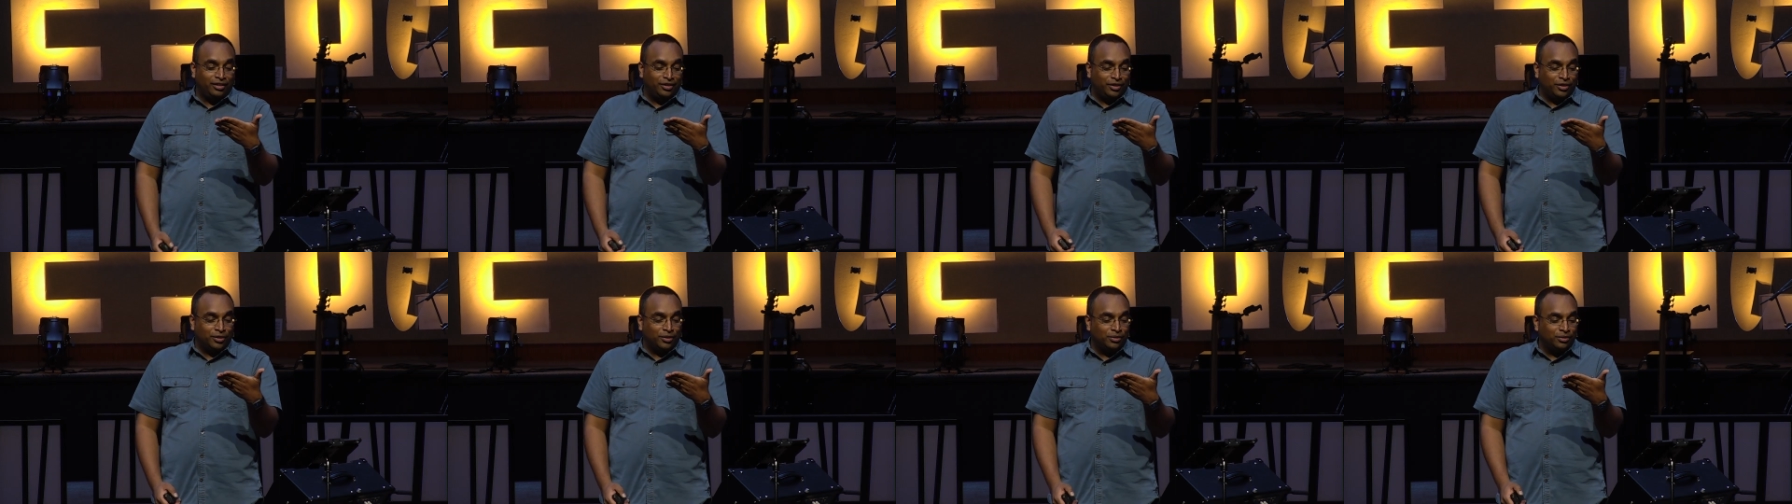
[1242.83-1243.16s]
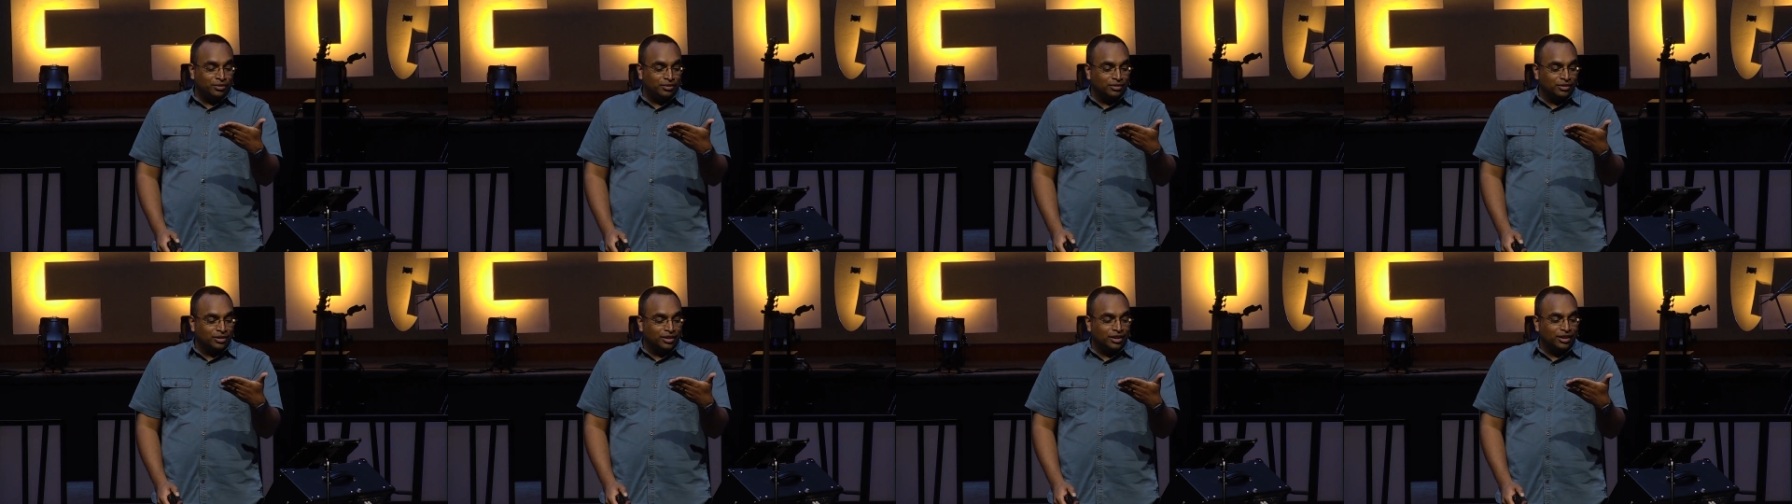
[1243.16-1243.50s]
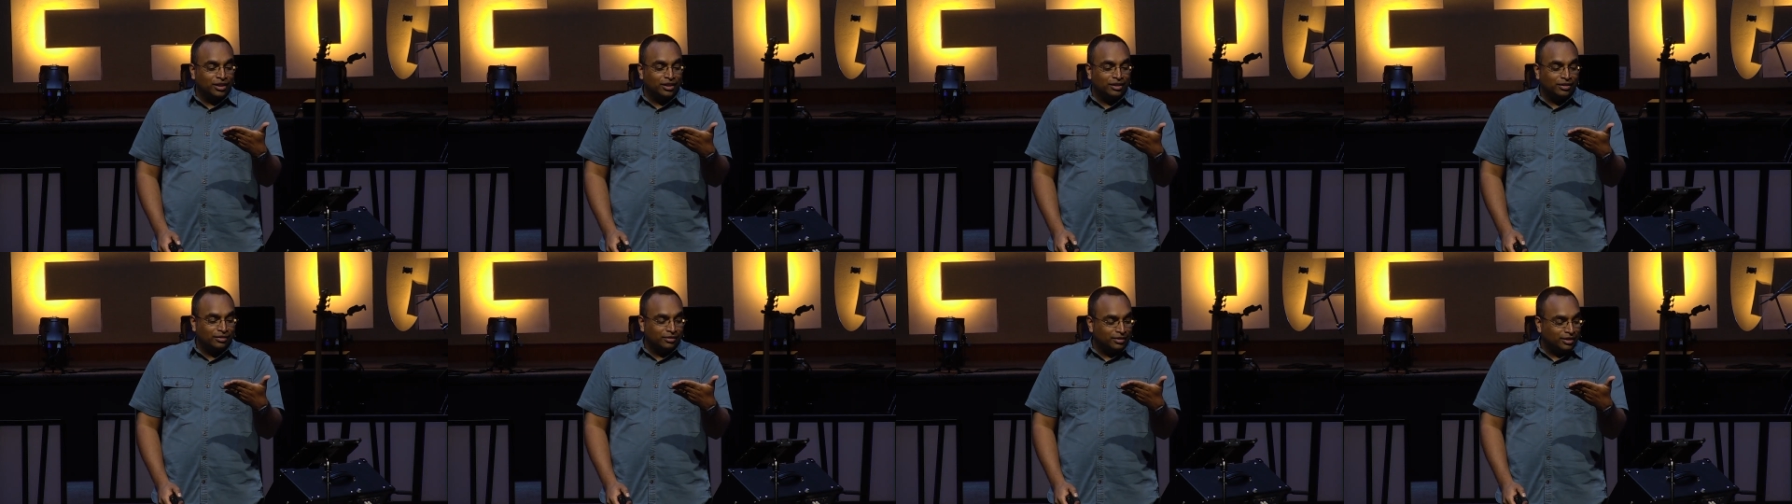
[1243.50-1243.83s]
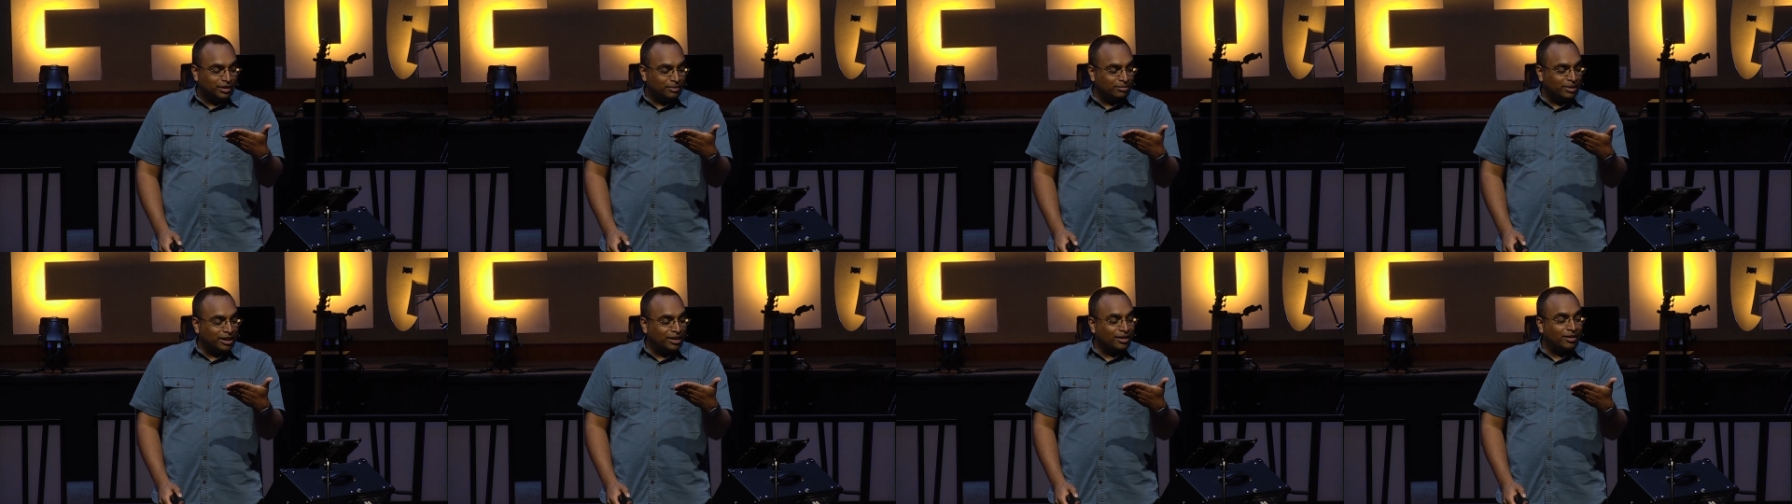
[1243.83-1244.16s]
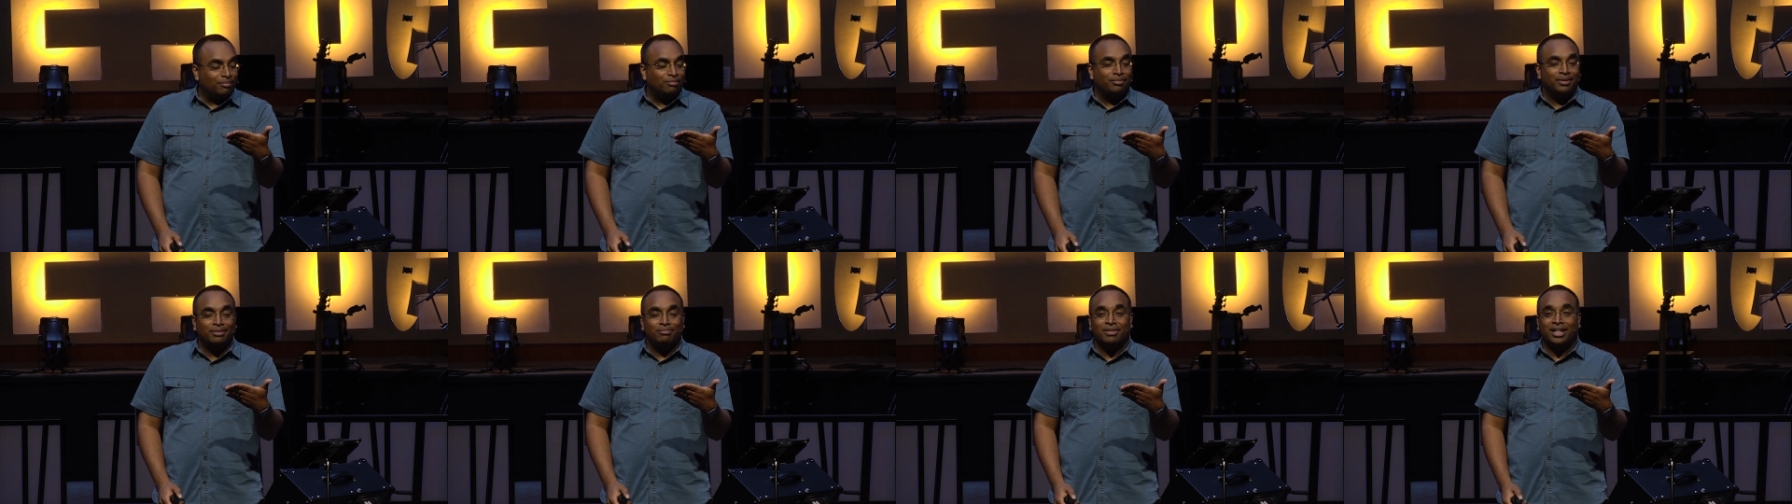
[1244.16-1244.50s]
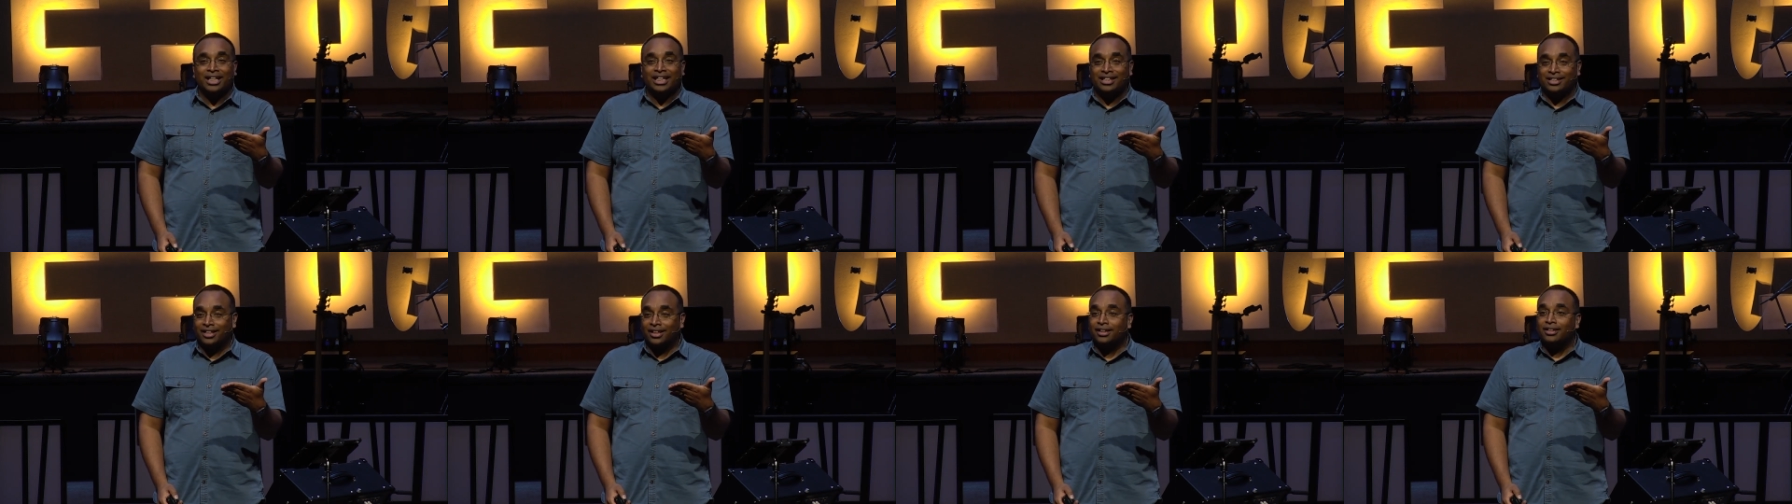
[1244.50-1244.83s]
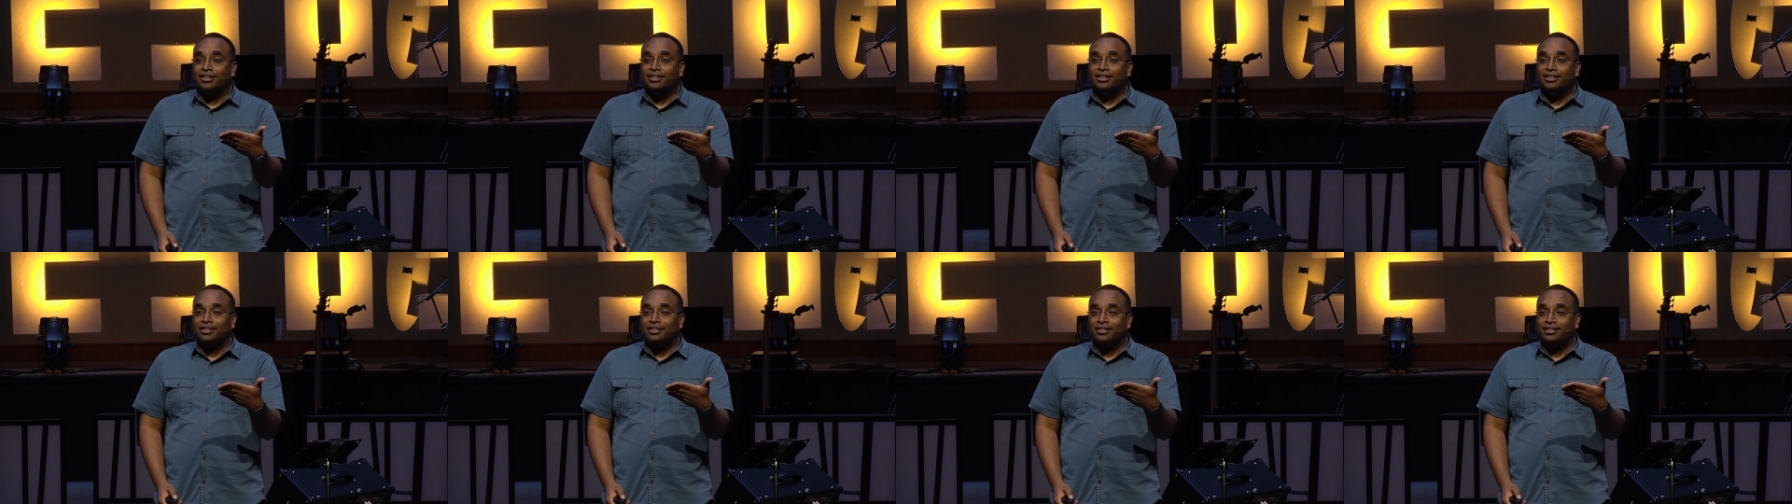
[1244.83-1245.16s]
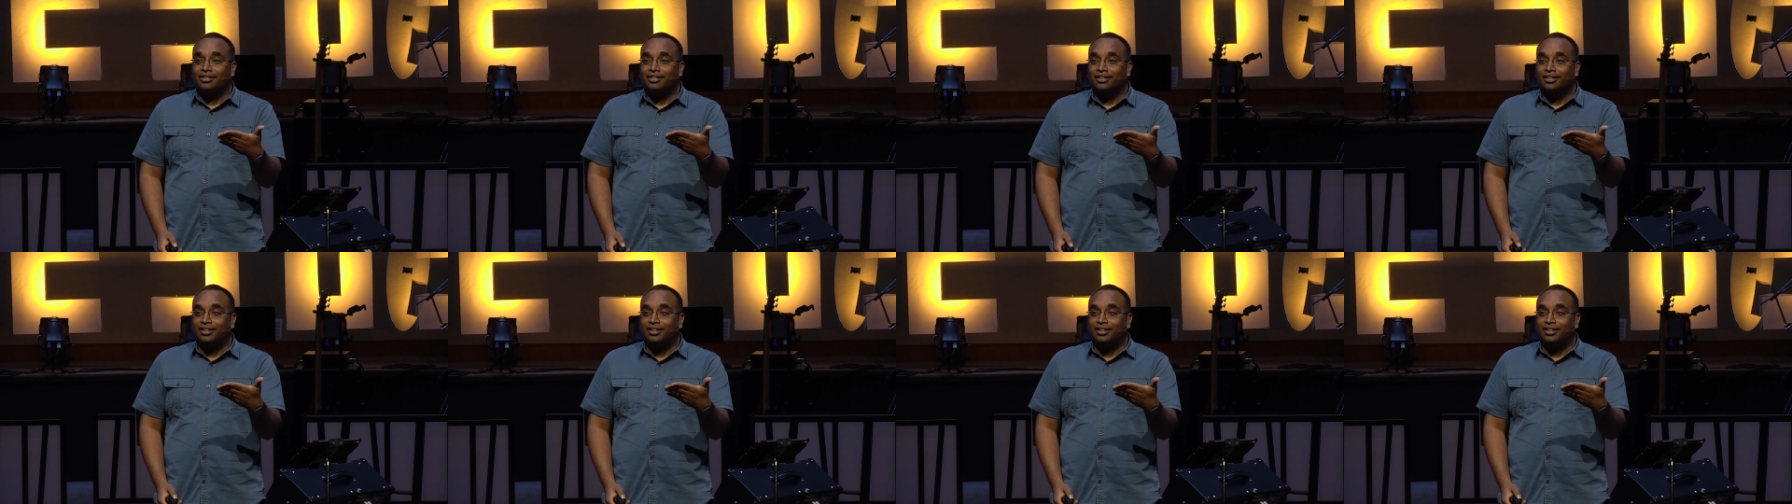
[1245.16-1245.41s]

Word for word: there might not be many ticks?